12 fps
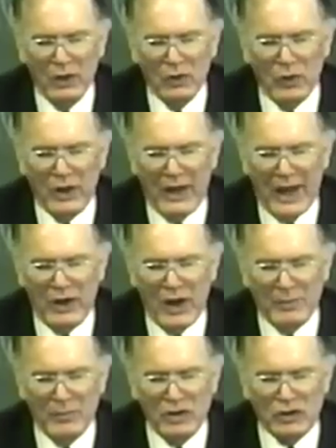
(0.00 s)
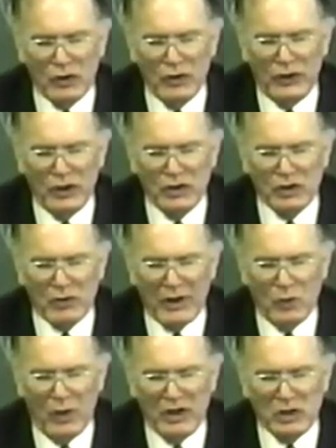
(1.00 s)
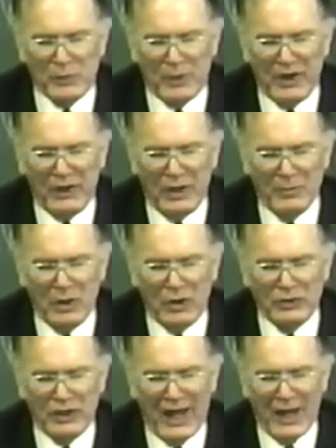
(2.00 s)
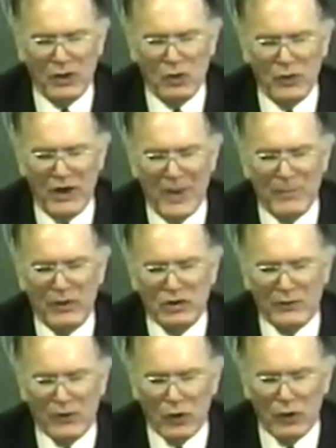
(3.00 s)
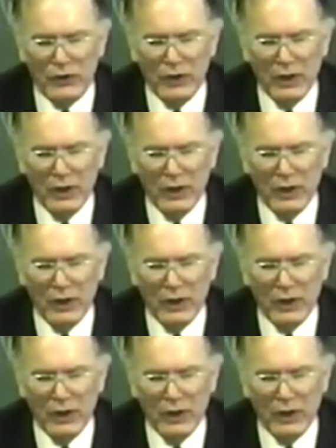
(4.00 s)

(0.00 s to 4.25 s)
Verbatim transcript: where it had not much earth, and straightway it sprang up because it had no depthness of earth.